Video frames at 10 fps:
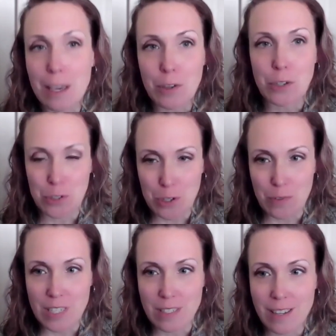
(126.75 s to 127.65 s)

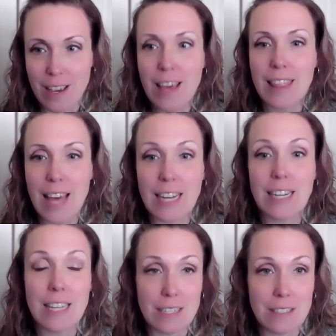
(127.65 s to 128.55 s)
service that
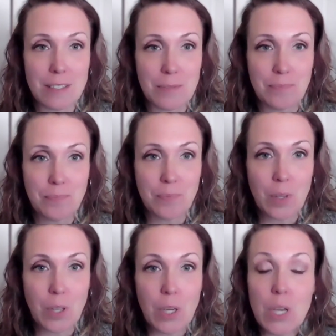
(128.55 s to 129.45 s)
it is.
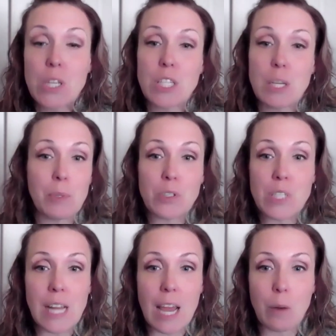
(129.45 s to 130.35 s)
Similar
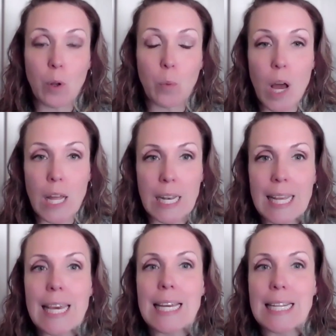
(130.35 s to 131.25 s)
to
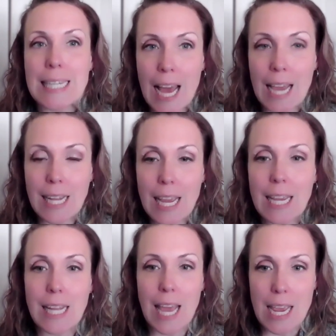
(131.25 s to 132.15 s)
911,
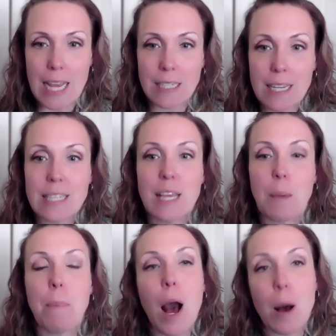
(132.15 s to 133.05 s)
988 is
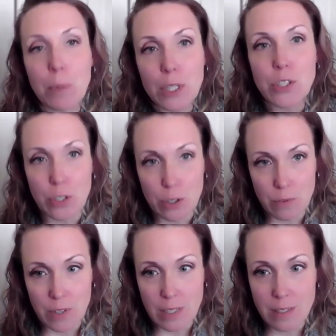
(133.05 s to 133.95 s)
a public
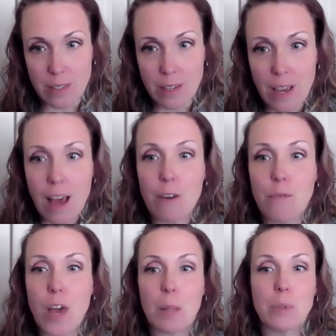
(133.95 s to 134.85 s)
service
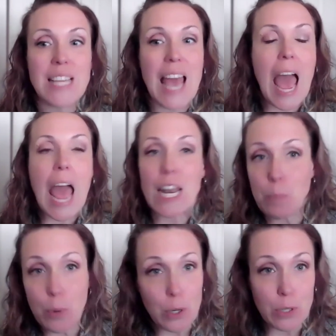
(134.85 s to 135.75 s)
available to
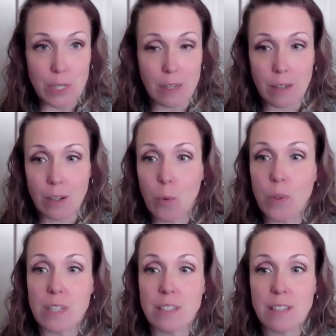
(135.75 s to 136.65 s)
any person
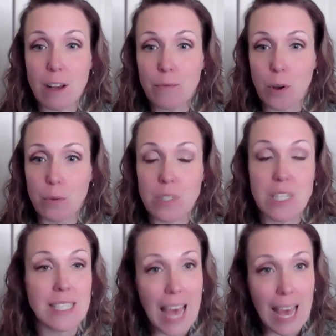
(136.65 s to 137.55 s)
with a cell phone
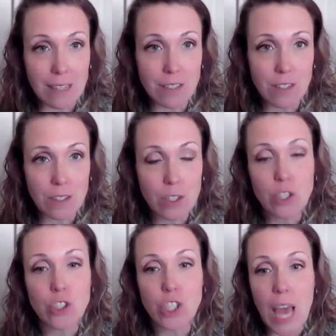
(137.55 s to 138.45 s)
to text,
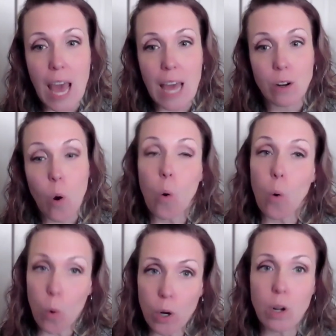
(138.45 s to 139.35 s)
chat,
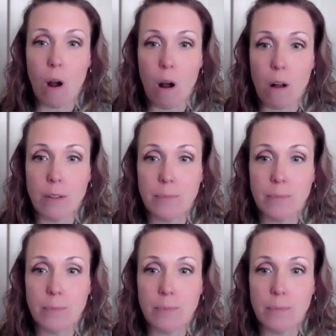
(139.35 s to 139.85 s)
or call.